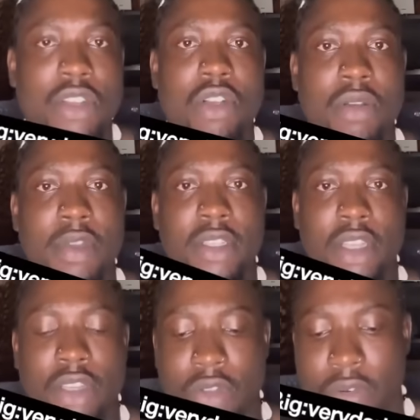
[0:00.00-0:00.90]
comment
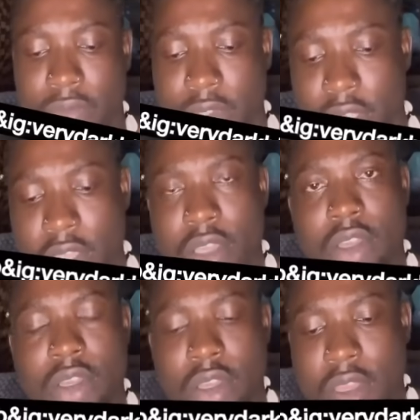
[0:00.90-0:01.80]
section.
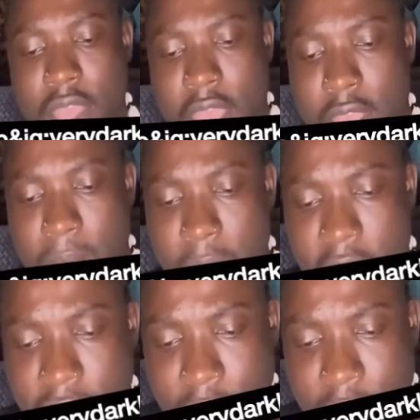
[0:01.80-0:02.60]
I have